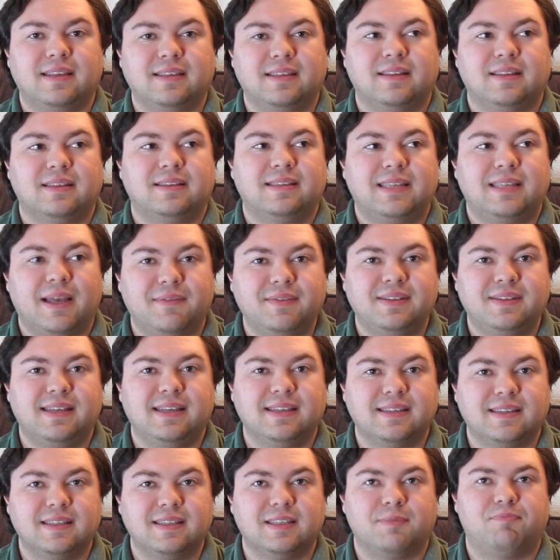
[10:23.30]
seven
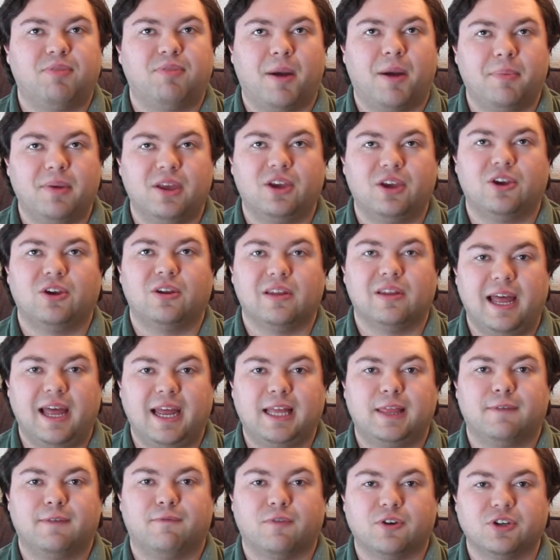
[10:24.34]
seasons is probably a good
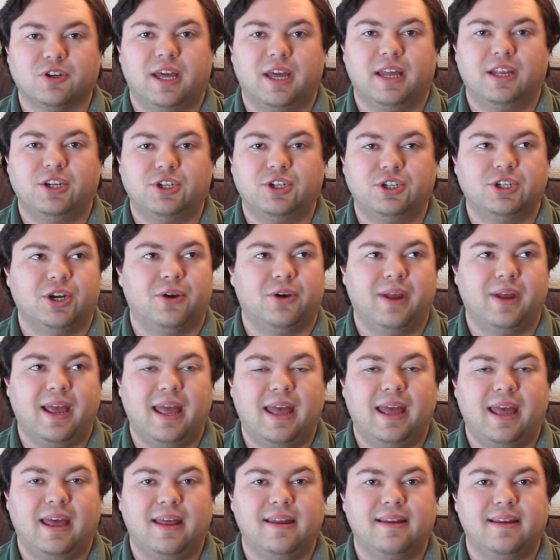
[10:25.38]
length for any show to
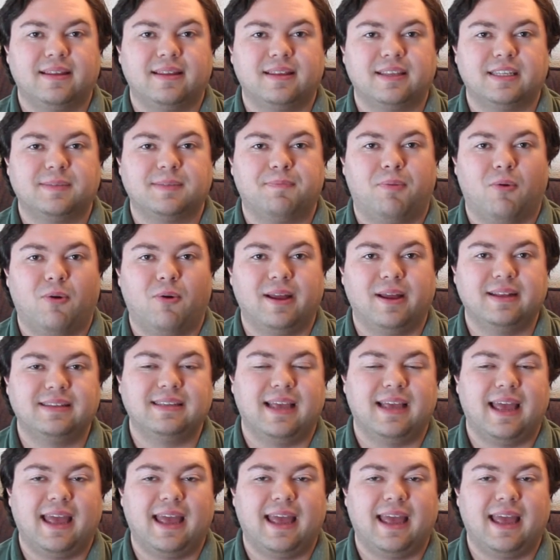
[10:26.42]
end at this point.